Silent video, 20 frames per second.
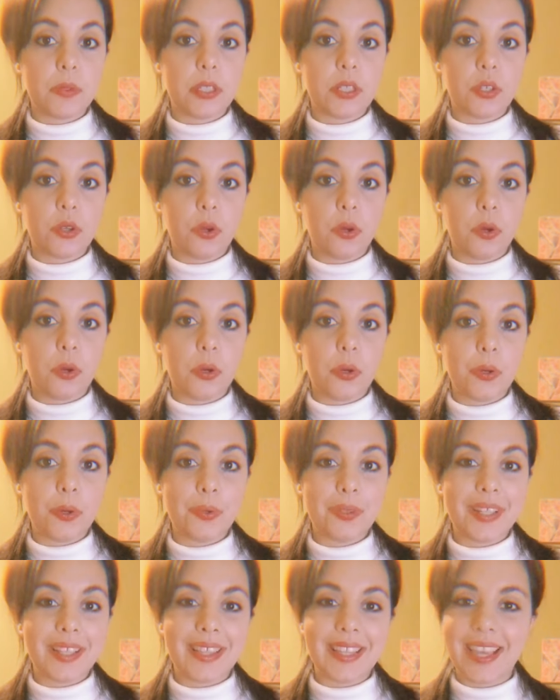within your
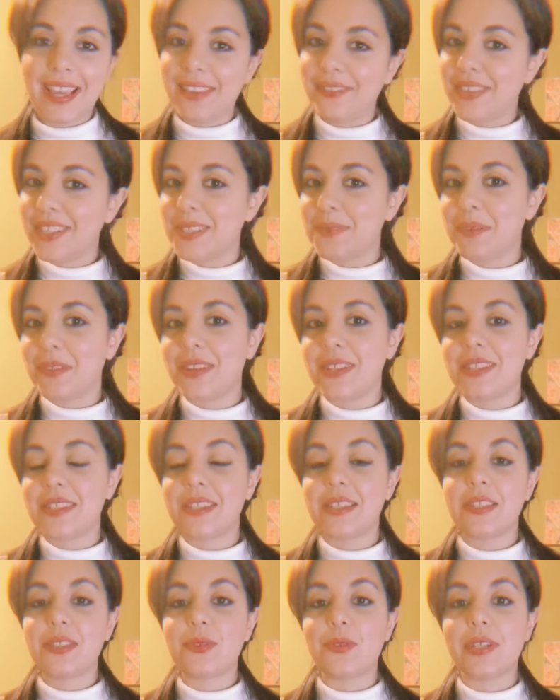own life
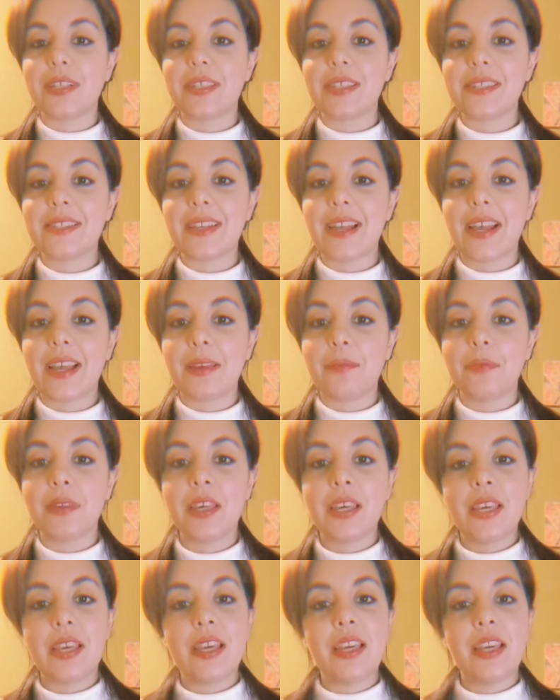experiences during this time.